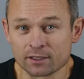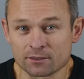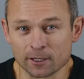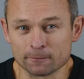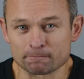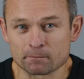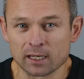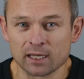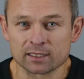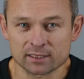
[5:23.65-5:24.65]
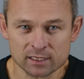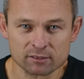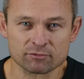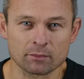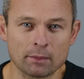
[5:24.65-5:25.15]
So
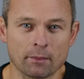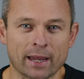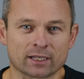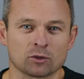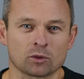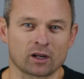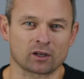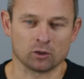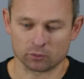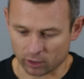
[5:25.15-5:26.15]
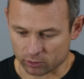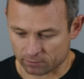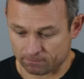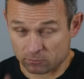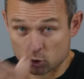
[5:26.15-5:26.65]
just remember back to what I call
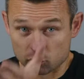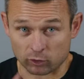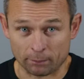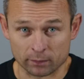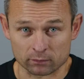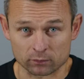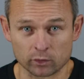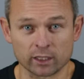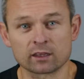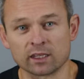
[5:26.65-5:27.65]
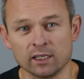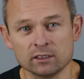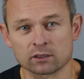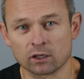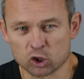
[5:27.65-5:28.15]
those trumpet-looking
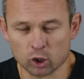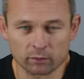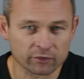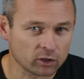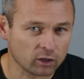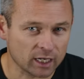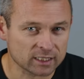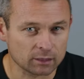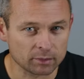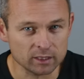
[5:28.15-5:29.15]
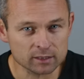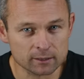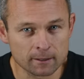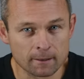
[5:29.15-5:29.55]
things on top of your ITBs,